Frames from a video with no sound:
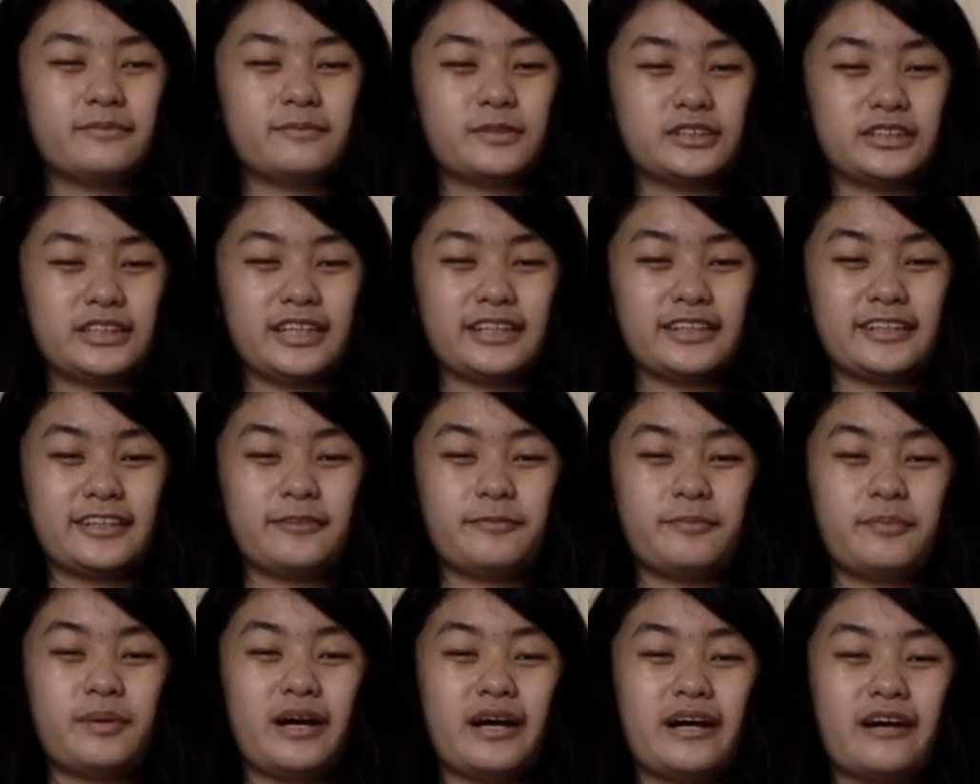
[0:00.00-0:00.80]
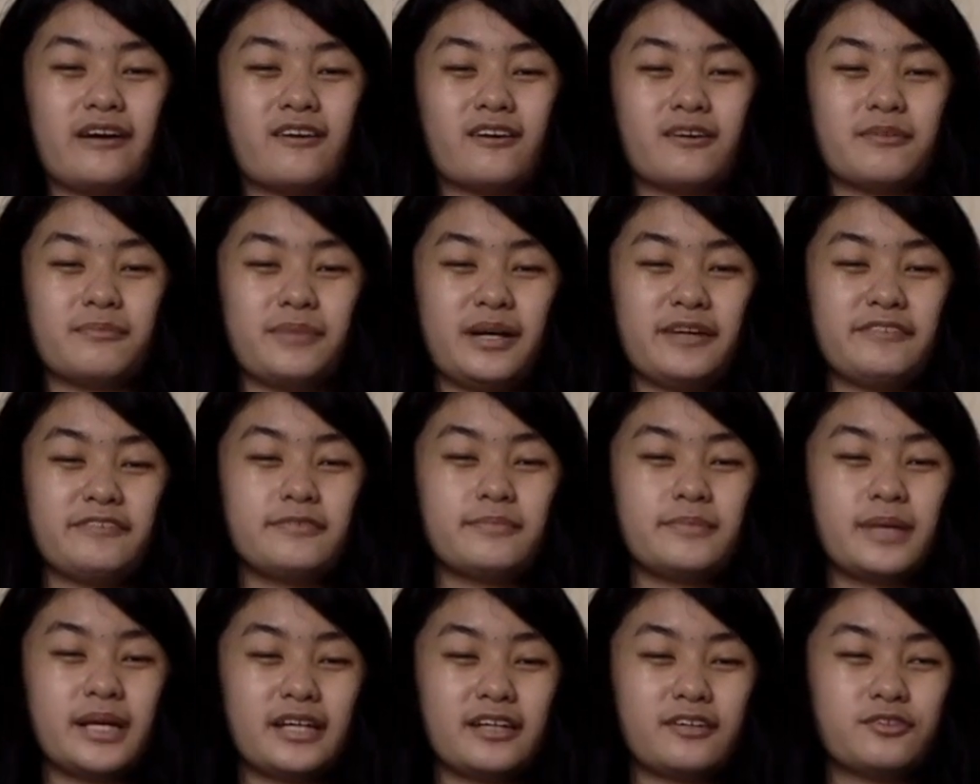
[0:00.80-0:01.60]
projected by our
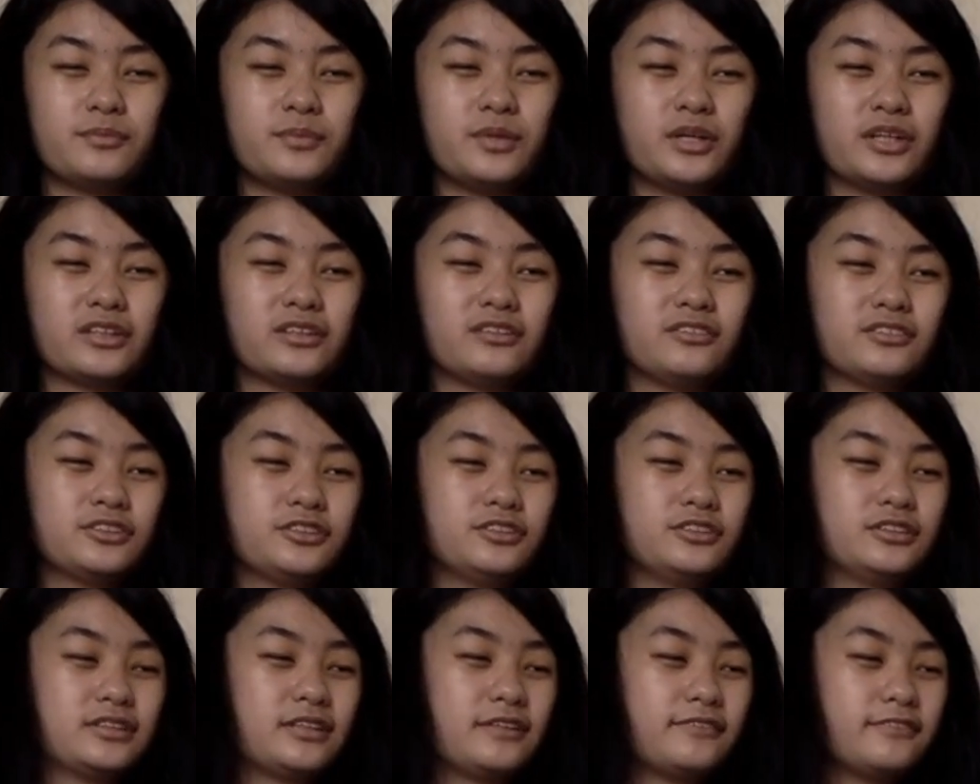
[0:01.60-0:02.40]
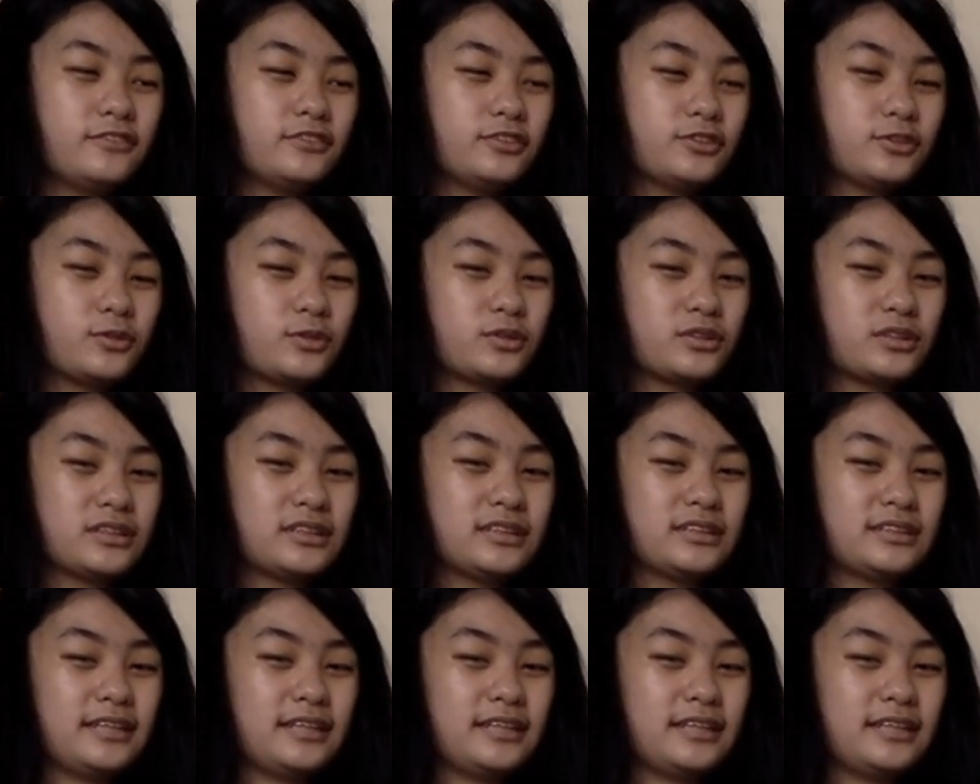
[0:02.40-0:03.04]
mathematical model to several sources